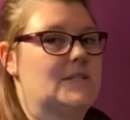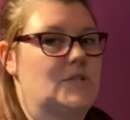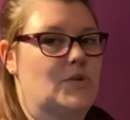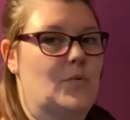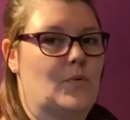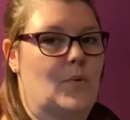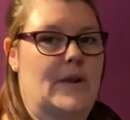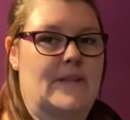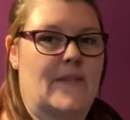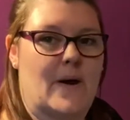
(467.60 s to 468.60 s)
tall
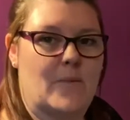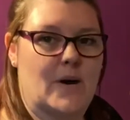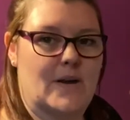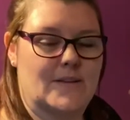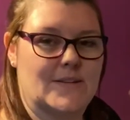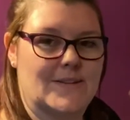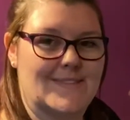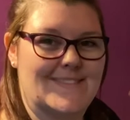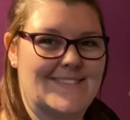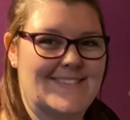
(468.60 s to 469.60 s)
one in that word.
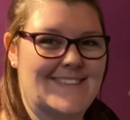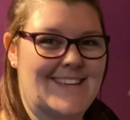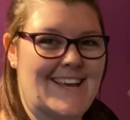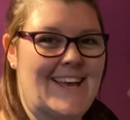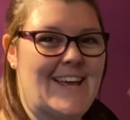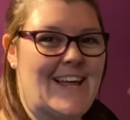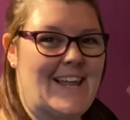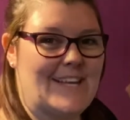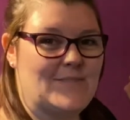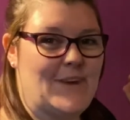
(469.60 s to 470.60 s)

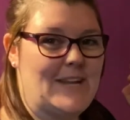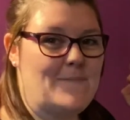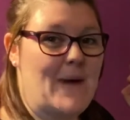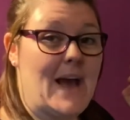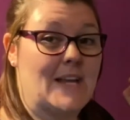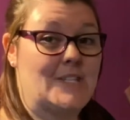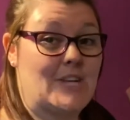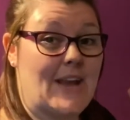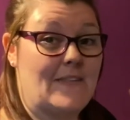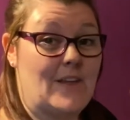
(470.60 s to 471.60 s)
Let's read it back.
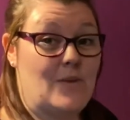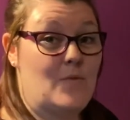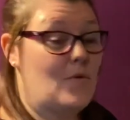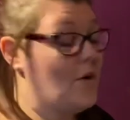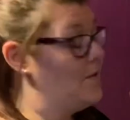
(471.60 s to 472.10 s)
Check that you all got the